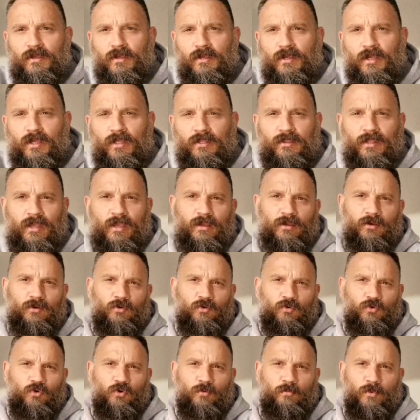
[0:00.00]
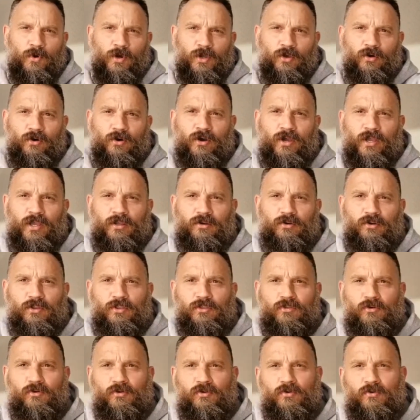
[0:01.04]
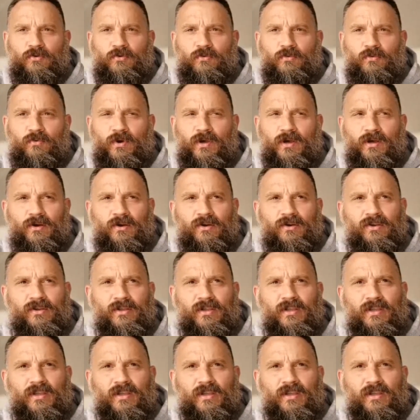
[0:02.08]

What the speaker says: And that caught my eye, and I thought, well,